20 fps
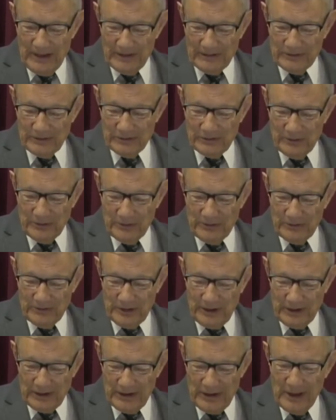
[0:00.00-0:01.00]
And so
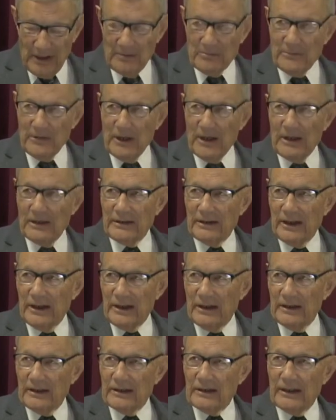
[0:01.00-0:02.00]
they come and
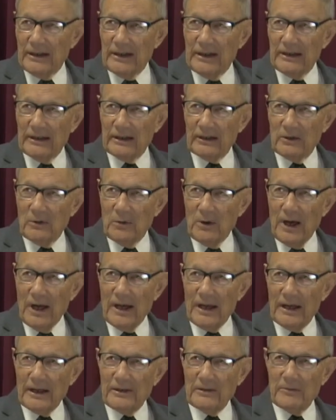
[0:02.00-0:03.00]
they, they are
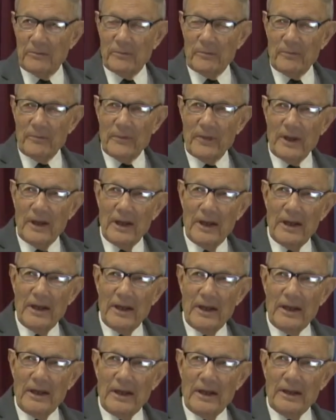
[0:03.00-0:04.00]
quiet.
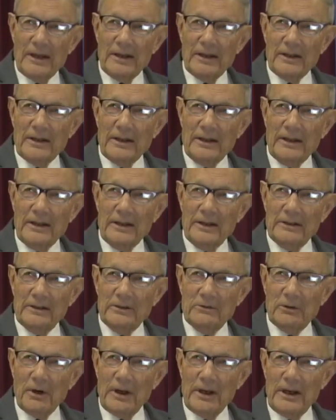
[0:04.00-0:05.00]
The
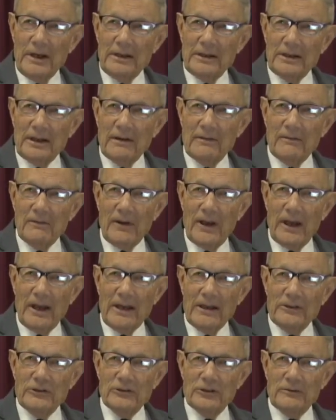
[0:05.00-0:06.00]
great
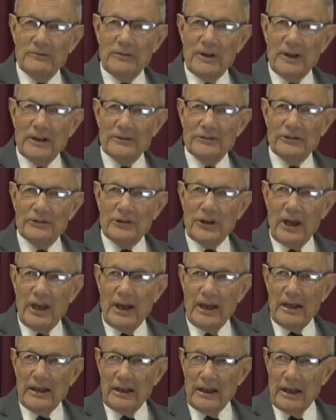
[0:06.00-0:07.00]
advantage of not
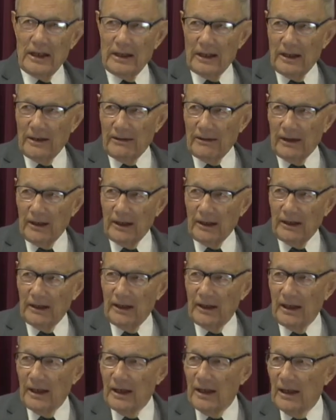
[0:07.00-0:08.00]
saying
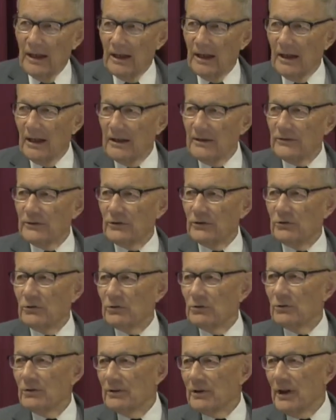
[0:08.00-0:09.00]
anything is
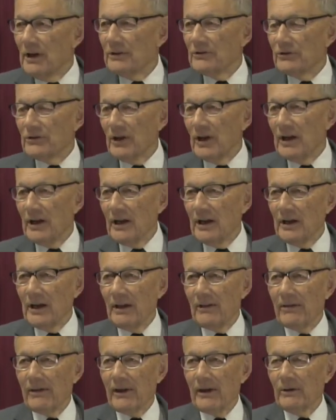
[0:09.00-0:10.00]
that you do not say
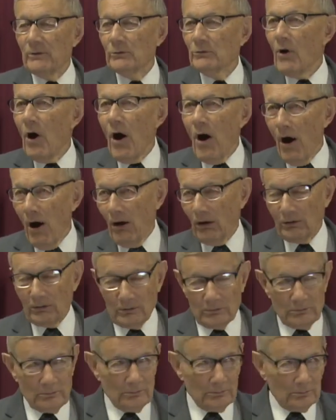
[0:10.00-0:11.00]
anything wrong.